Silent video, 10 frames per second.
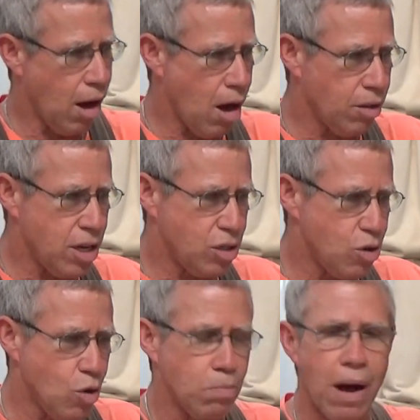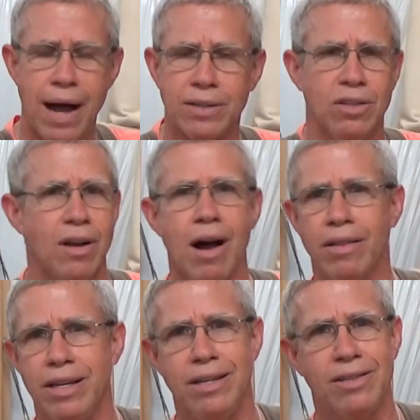nuke boxes,
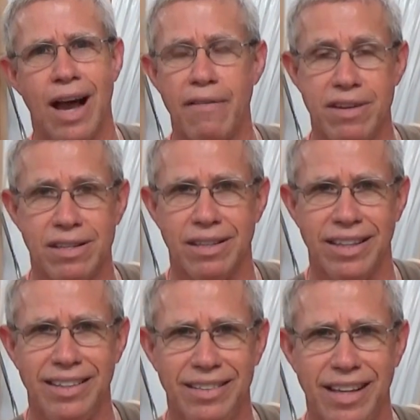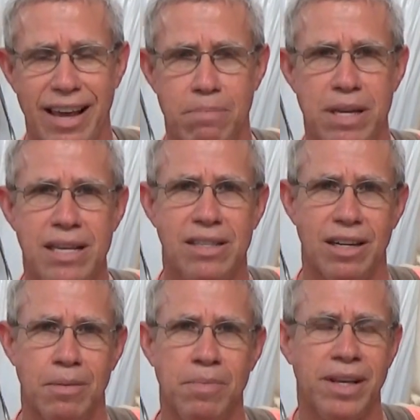all these obviously had bees
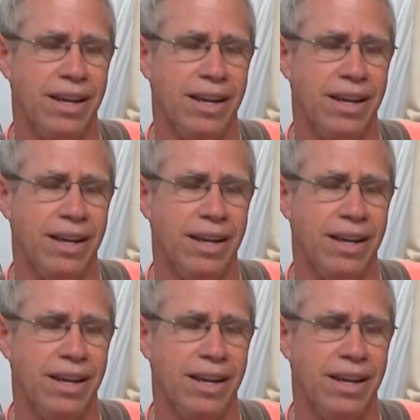in them.